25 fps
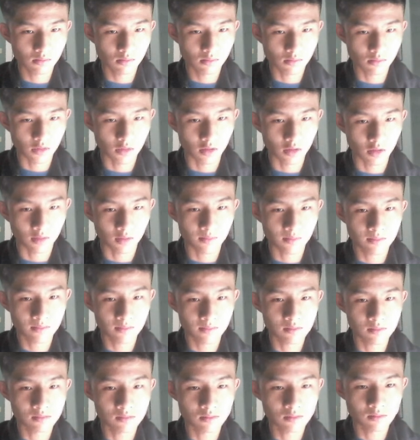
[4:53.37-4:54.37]
Okay.
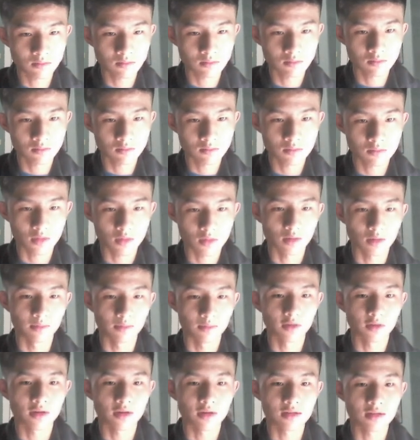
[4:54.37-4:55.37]
There
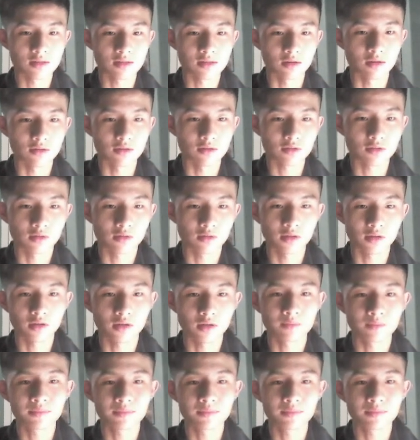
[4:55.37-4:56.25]
is an underscore here.